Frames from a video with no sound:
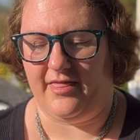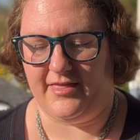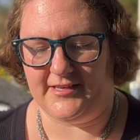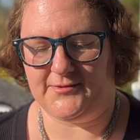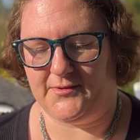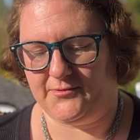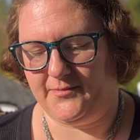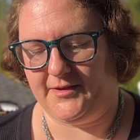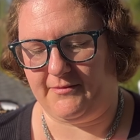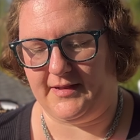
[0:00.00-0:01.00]
This one will
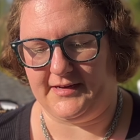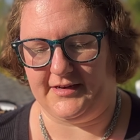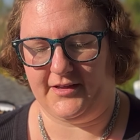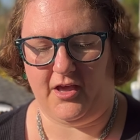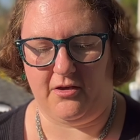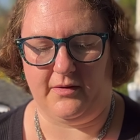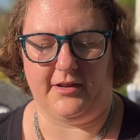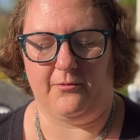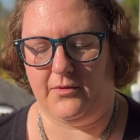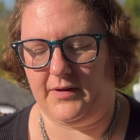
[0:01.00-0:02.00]
be ready to go, and
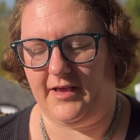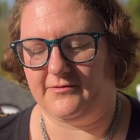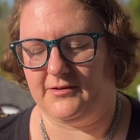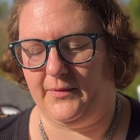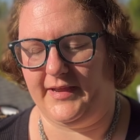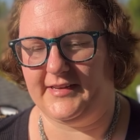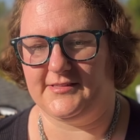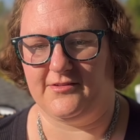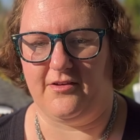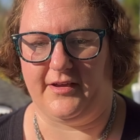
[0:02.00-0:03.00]
I won't have to wait
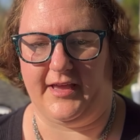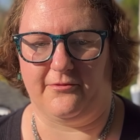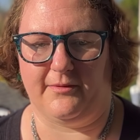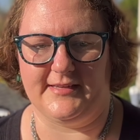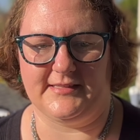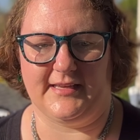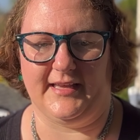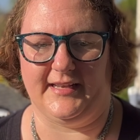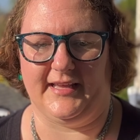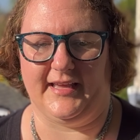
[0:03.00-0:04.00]
as long and risk
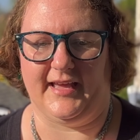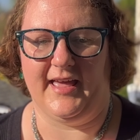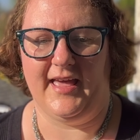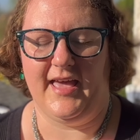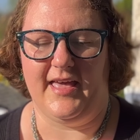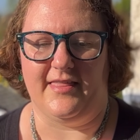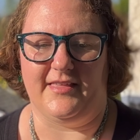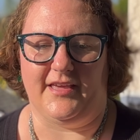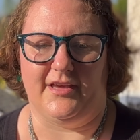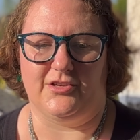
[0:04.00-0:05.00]
getting
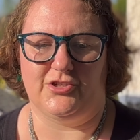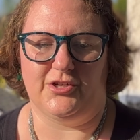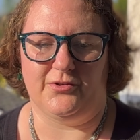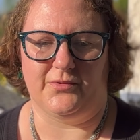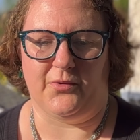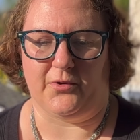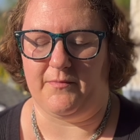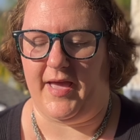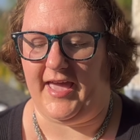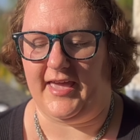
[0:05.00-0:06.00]
the June or
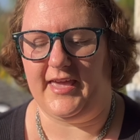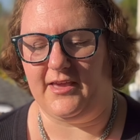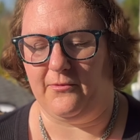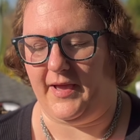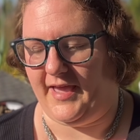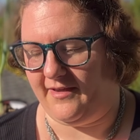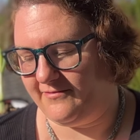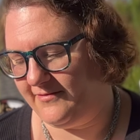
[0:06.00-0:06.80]
May heat wave.